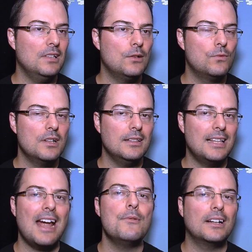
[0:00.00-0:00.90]
Like we're not
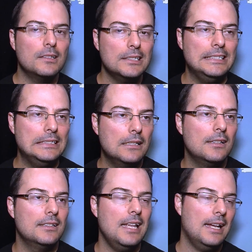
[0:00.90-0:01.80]
directly
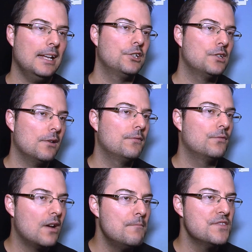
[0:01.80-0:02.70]
taking stuff
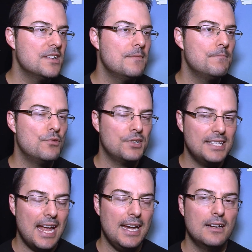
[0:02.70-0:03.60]
from them per
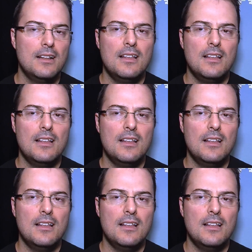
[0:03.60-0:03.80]
se,